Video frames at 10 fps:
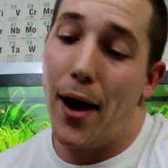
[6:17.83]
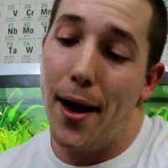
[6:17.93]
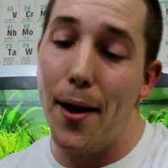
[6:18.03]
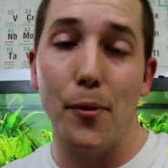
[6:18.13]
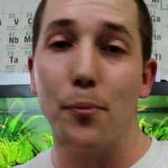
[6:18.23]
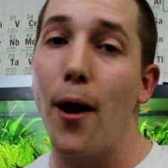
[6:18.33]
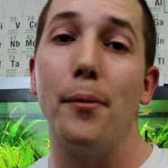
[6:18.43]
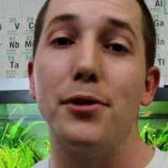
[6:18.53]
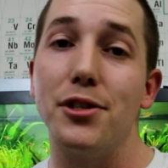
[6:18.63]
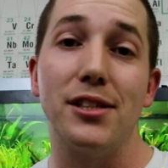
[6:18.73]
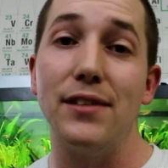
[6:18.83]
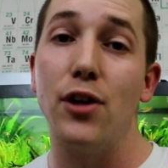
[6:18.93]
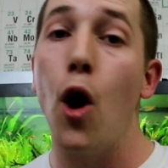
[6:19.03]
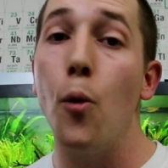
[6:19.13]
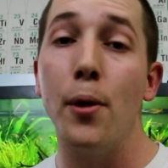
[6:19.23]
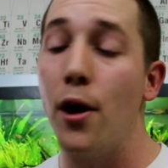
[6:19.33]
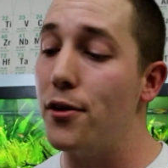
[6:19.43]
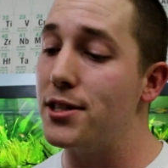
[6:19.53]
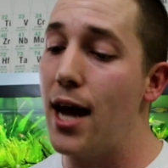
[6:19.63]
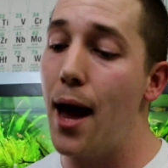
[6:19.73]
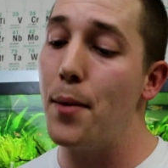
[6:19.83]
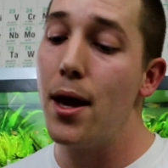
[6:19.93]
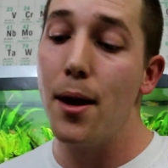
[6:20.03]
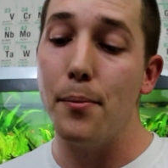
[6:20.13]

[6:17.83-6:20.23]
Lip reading: I would probably just leave it open all the time.